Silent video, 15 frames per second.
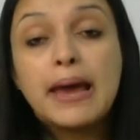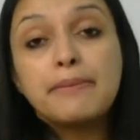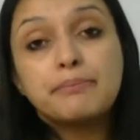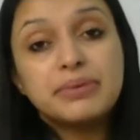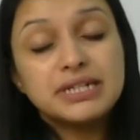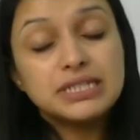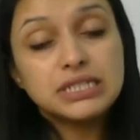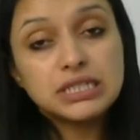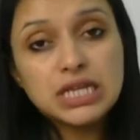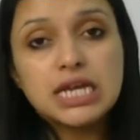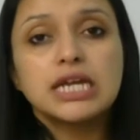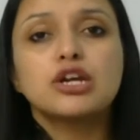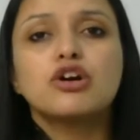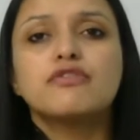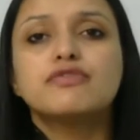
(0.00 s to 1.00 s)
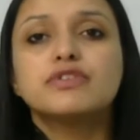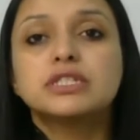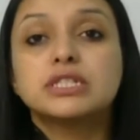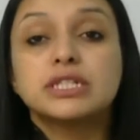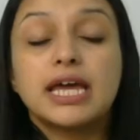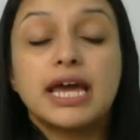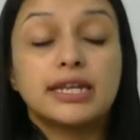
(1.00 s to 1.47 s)
But think of a
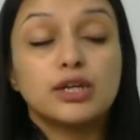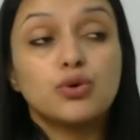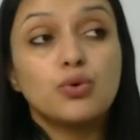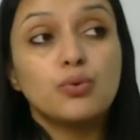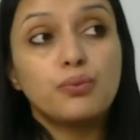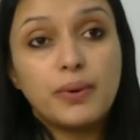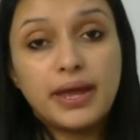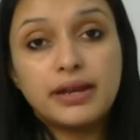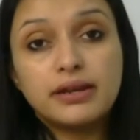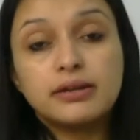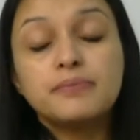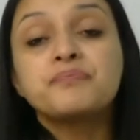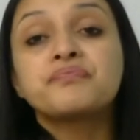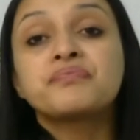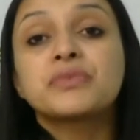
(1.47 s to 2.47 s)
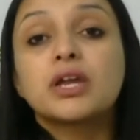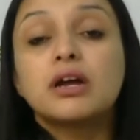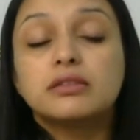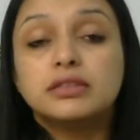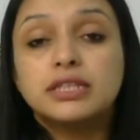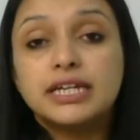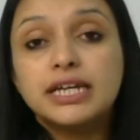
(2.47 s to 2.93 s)
scenario when
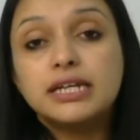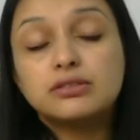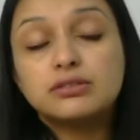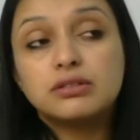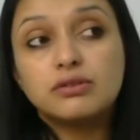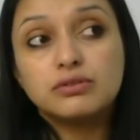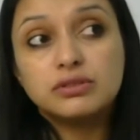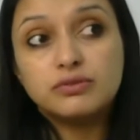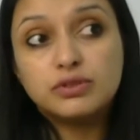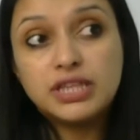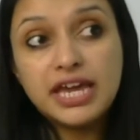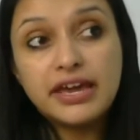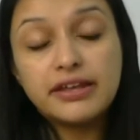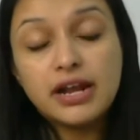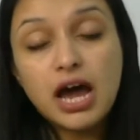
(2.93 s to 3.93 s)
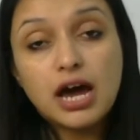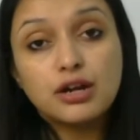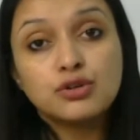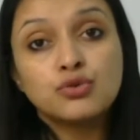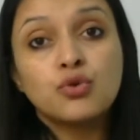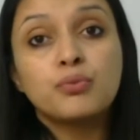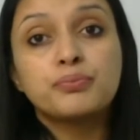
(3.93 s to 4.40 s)
there are
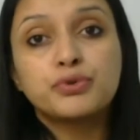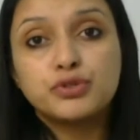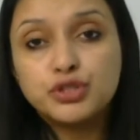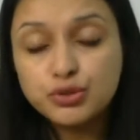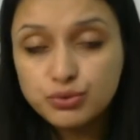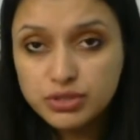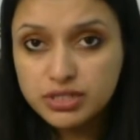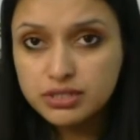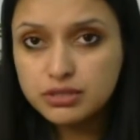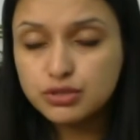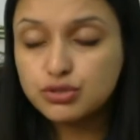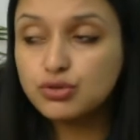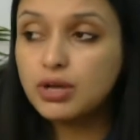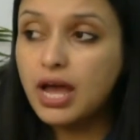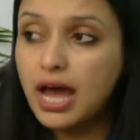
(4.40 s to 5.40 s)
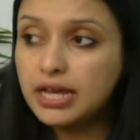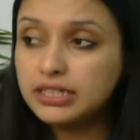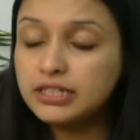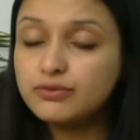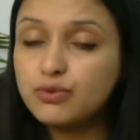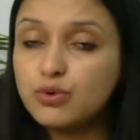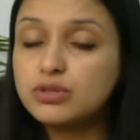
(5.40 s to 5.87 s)
no producers. So
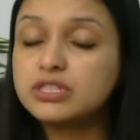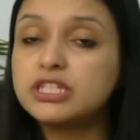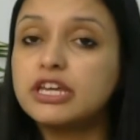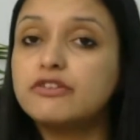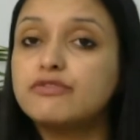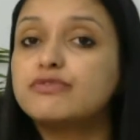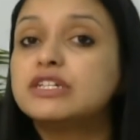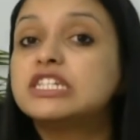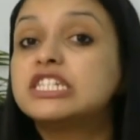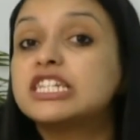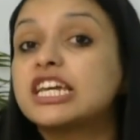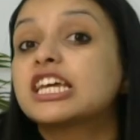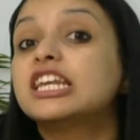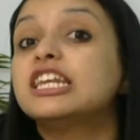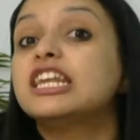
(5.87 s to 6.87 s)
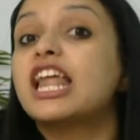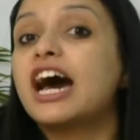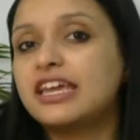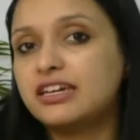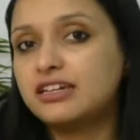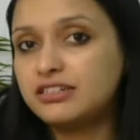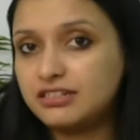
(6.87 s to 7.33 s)
carnivores, if we take
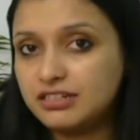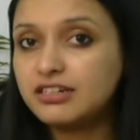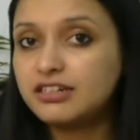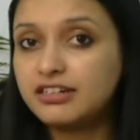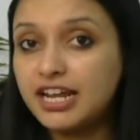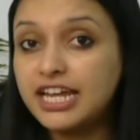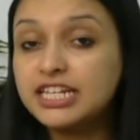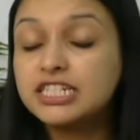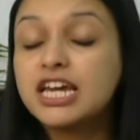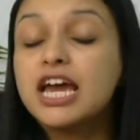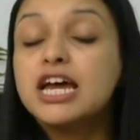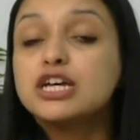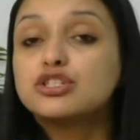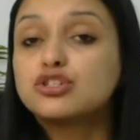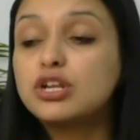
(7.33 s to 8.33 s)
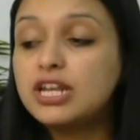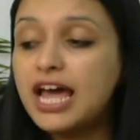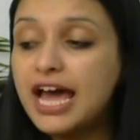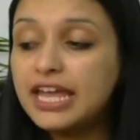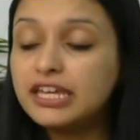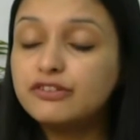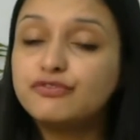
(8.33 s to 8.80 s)
lion, right? So
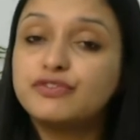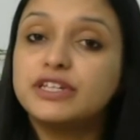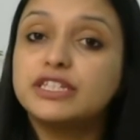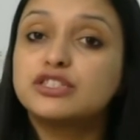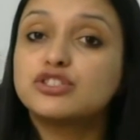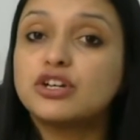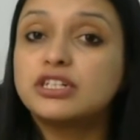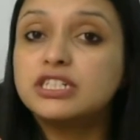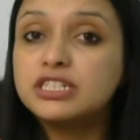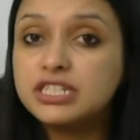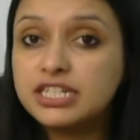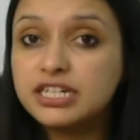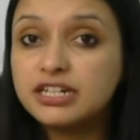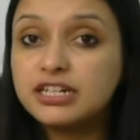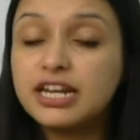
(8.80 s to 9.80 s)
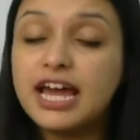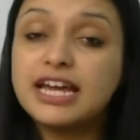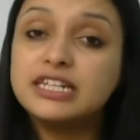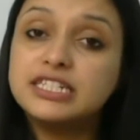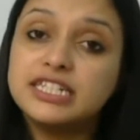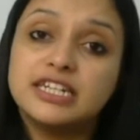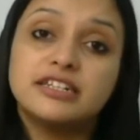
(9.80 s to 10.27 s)
lion feeds on a deer
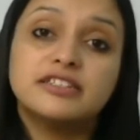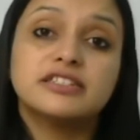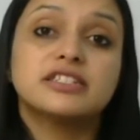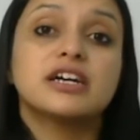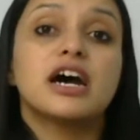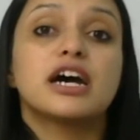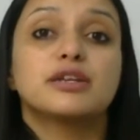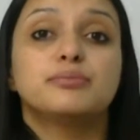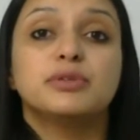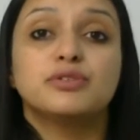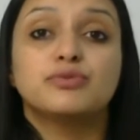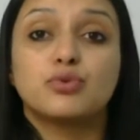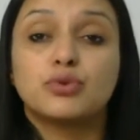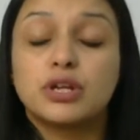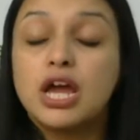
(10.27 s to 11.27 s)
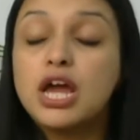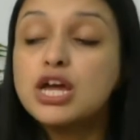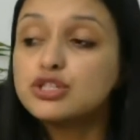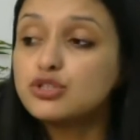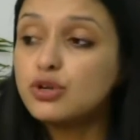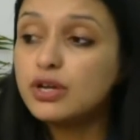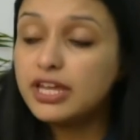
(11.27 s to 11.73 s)
and deer is a herbivore.
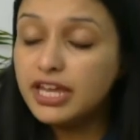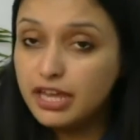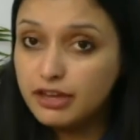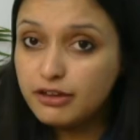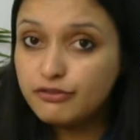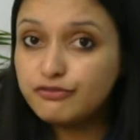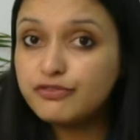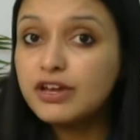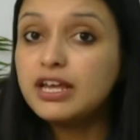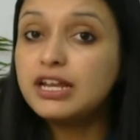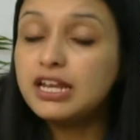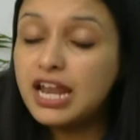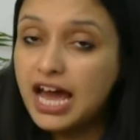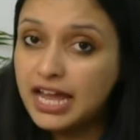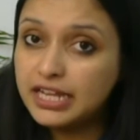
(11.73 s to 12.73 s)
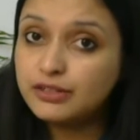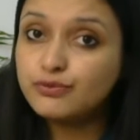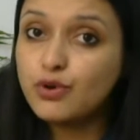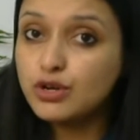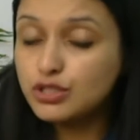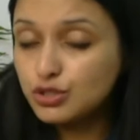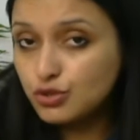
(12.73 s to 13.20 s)
So if lion
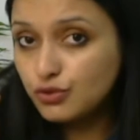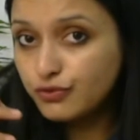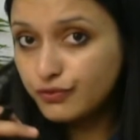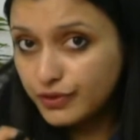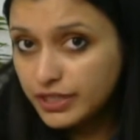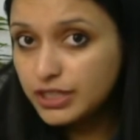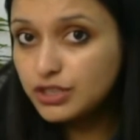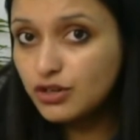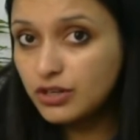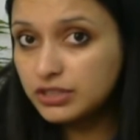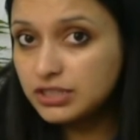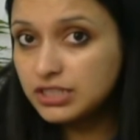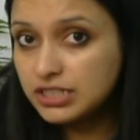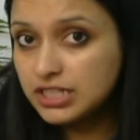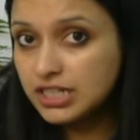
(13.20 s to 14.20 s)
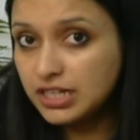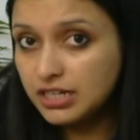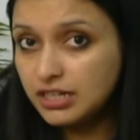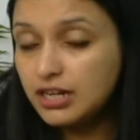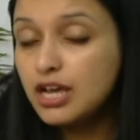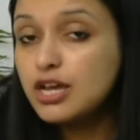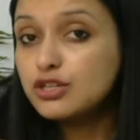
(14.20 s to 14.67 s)
wants to feed on the
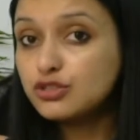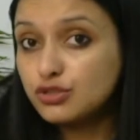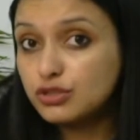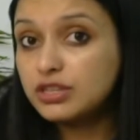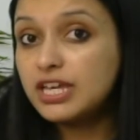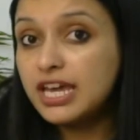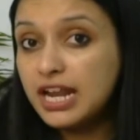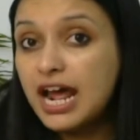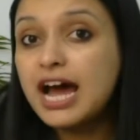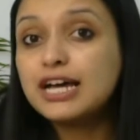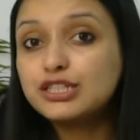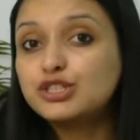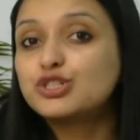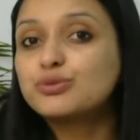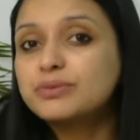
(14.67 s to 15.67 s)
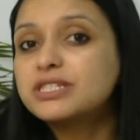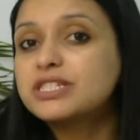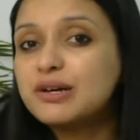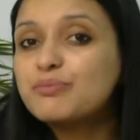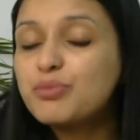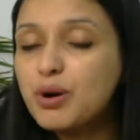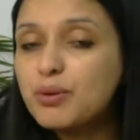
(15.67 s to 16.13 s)
deer, so there has to be
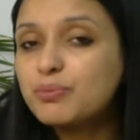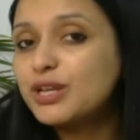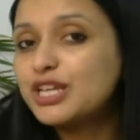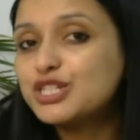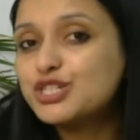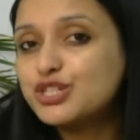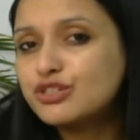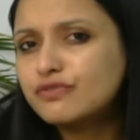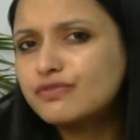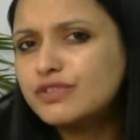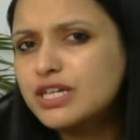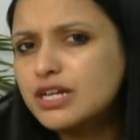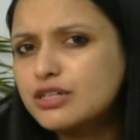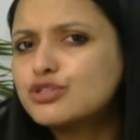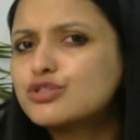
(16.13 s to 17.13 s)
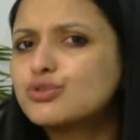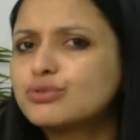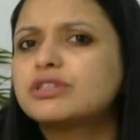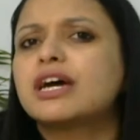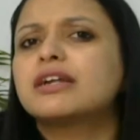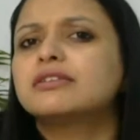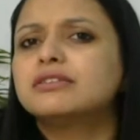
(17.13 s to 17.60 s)
some population of deer so
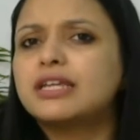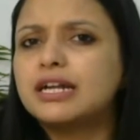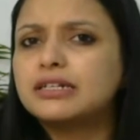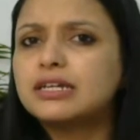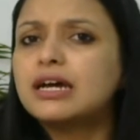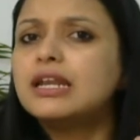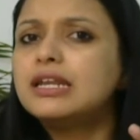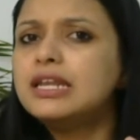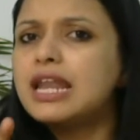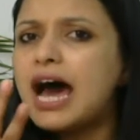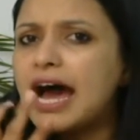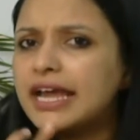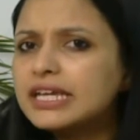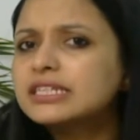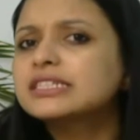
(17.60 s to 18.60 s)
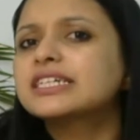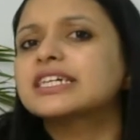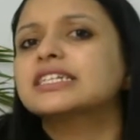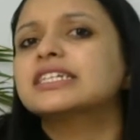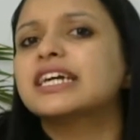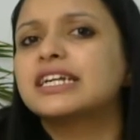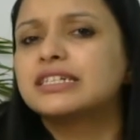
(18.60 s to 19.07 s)
that lion
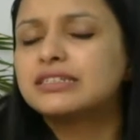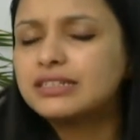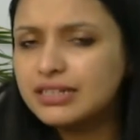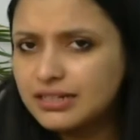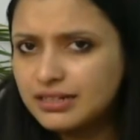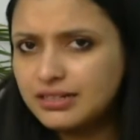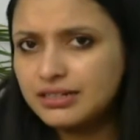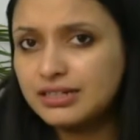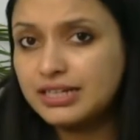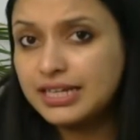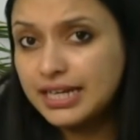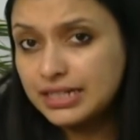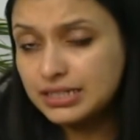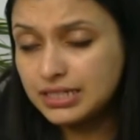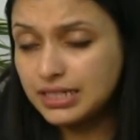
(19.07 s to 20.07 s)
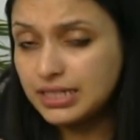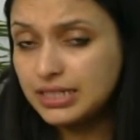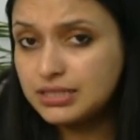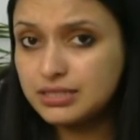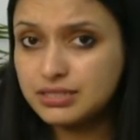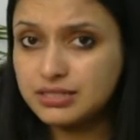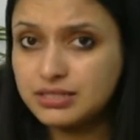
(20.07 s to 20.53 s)
can get
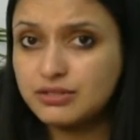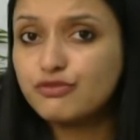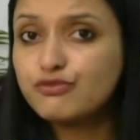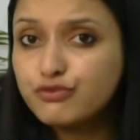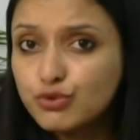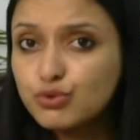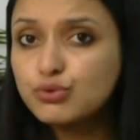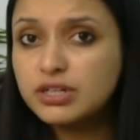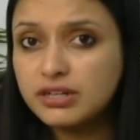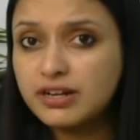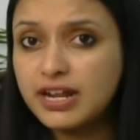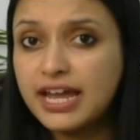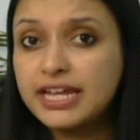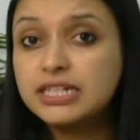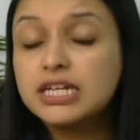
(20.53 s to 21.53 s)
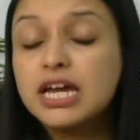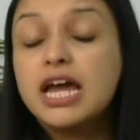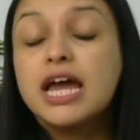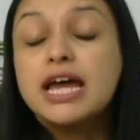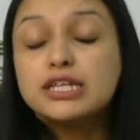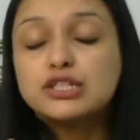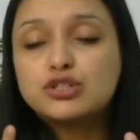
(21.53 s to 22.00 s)
its food, right?
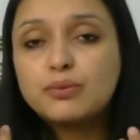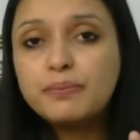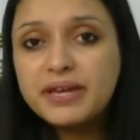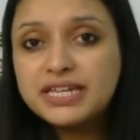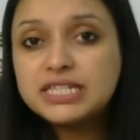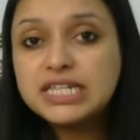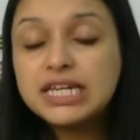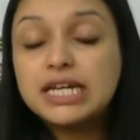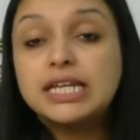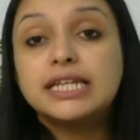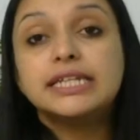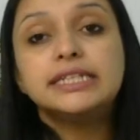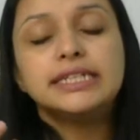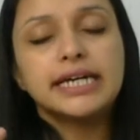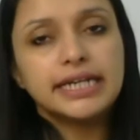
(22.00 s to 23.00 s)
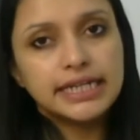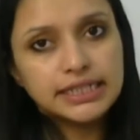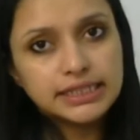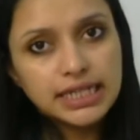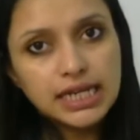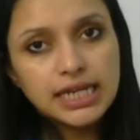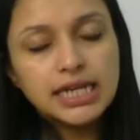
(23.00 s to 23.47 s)
So basically,
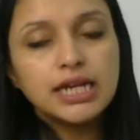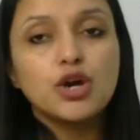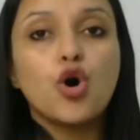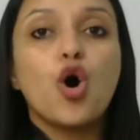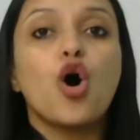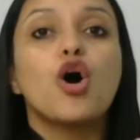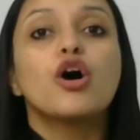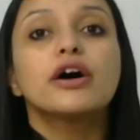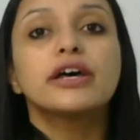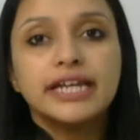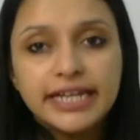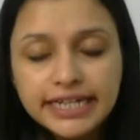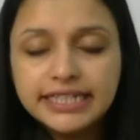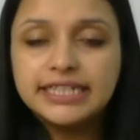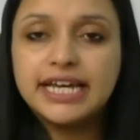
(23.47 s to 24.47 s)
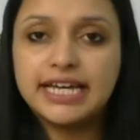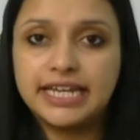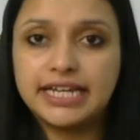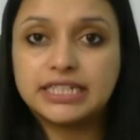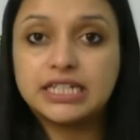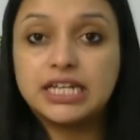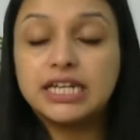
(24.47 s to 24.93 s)
directly or
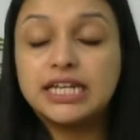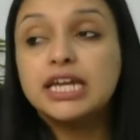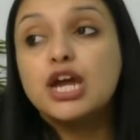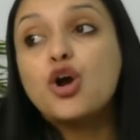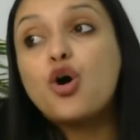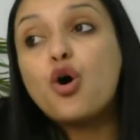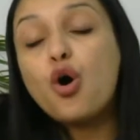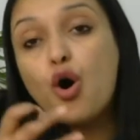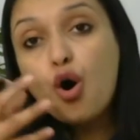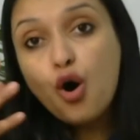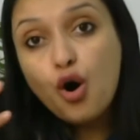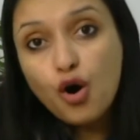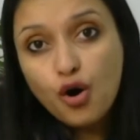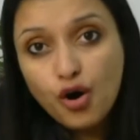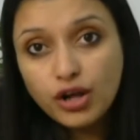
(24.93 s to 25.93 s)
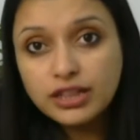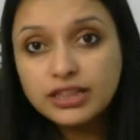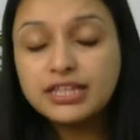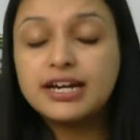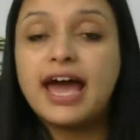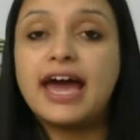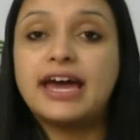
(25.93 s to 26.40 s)
indirectly, all
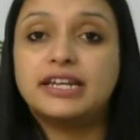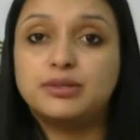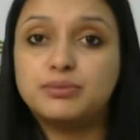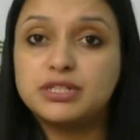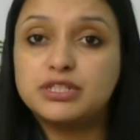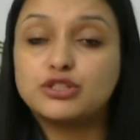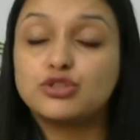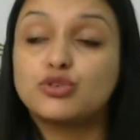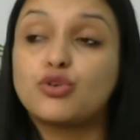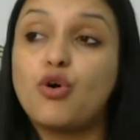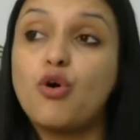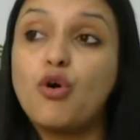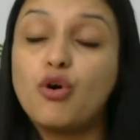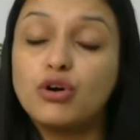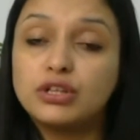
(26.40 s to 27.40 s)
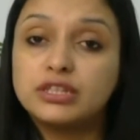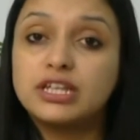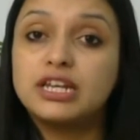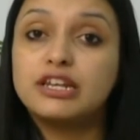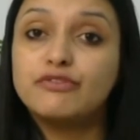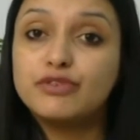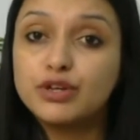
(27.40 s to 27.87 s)
the animals or all the
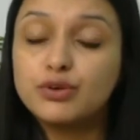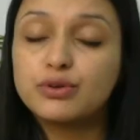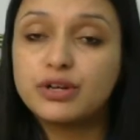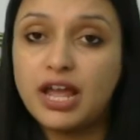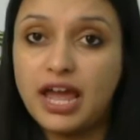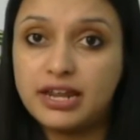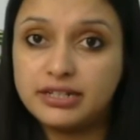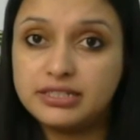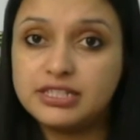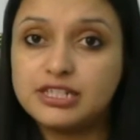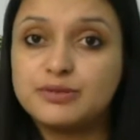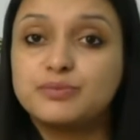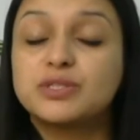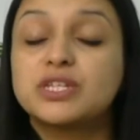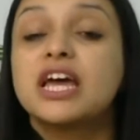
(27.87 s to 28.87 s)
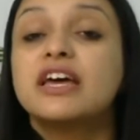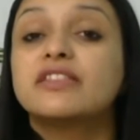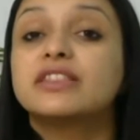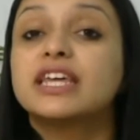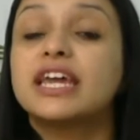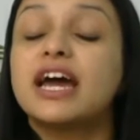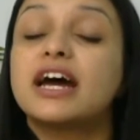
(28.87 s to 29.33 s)
living organisms,
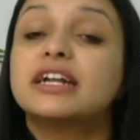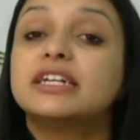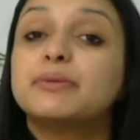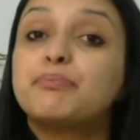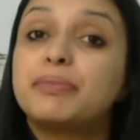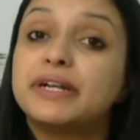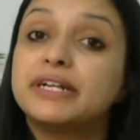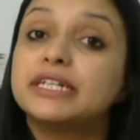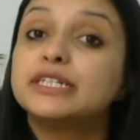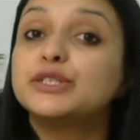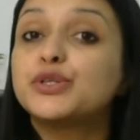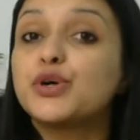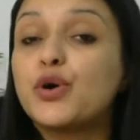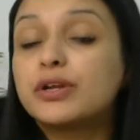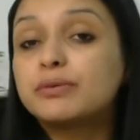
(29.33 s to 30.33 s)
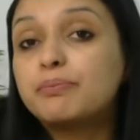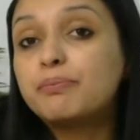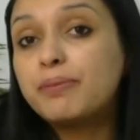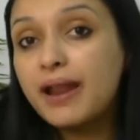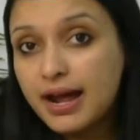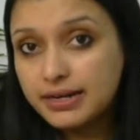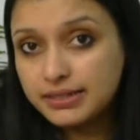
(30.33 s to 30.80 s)
they are dependent on
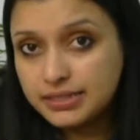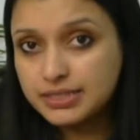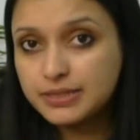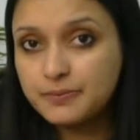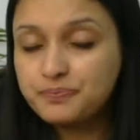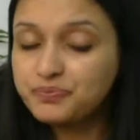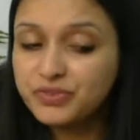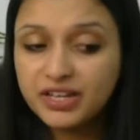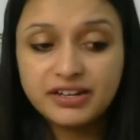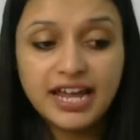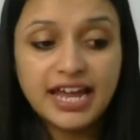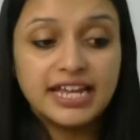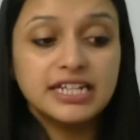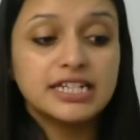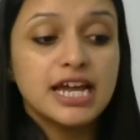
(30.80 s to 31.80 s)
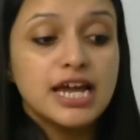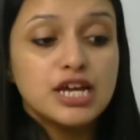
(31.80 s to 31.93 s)
plants, right?